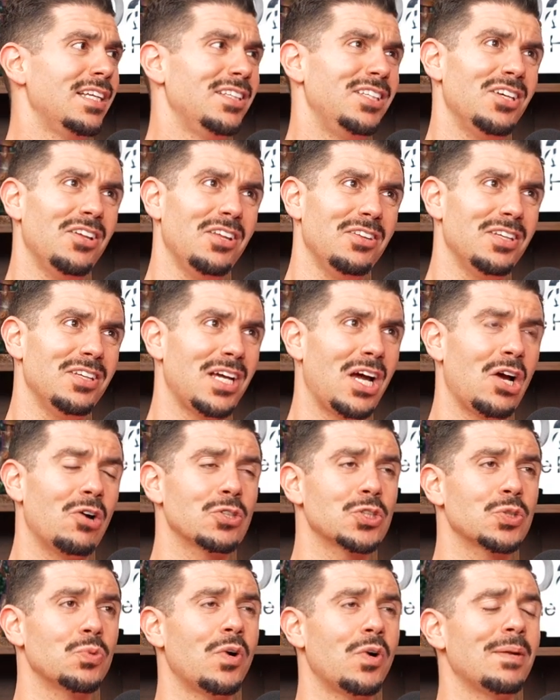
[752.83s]
The other thing I
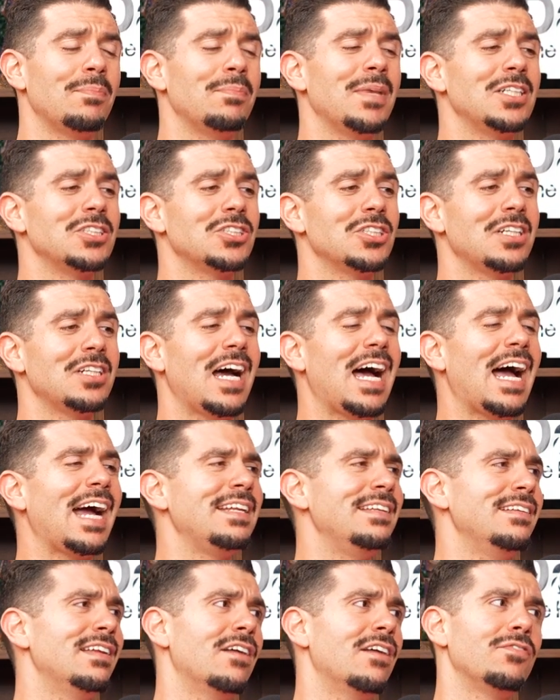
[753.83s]
also want to mention, I
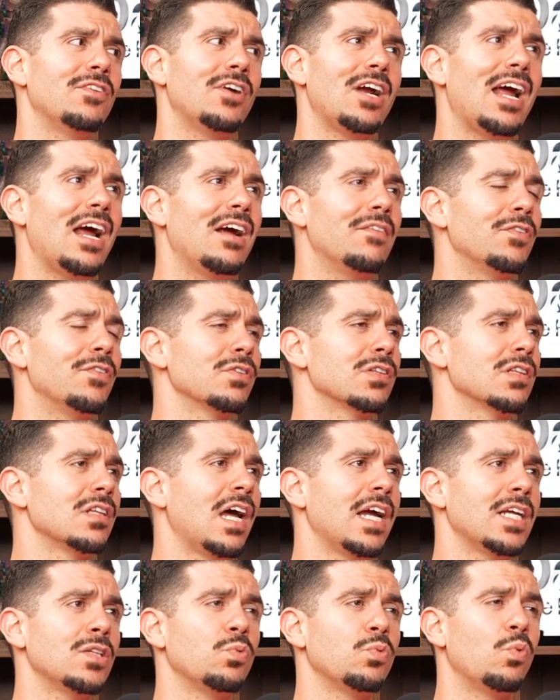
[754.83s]
never ever
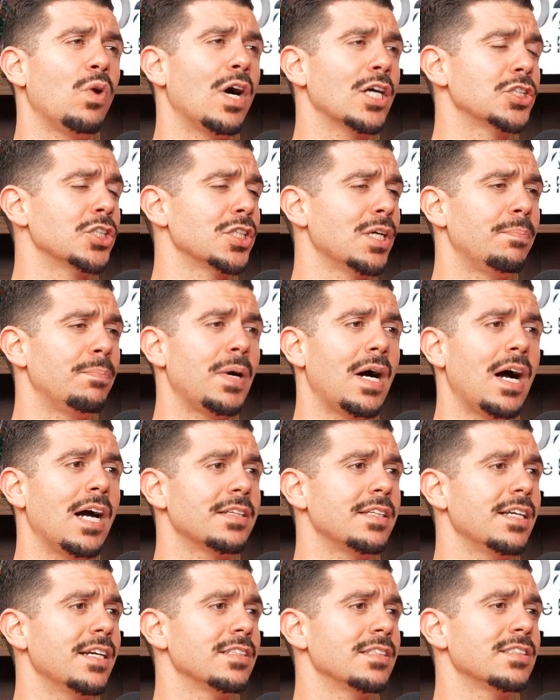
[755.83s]
liked watching a
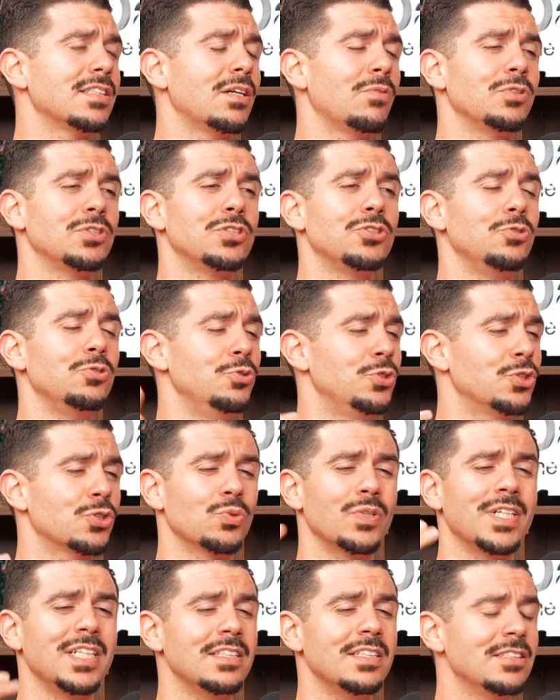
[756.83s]
podcast that was two
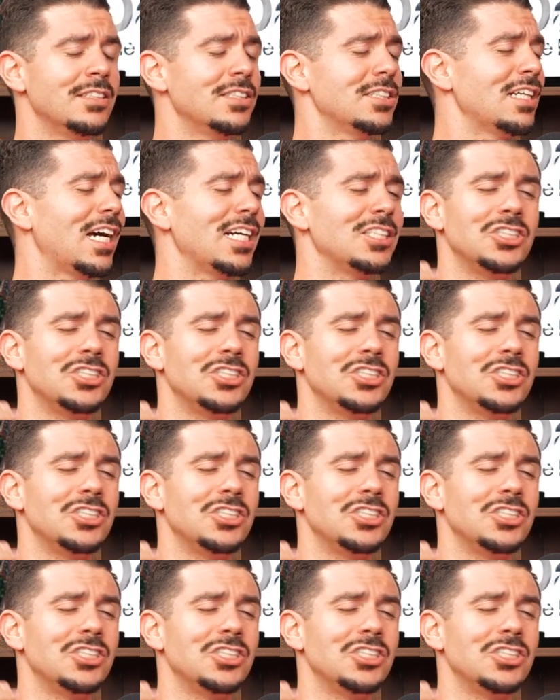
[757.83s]
screens. I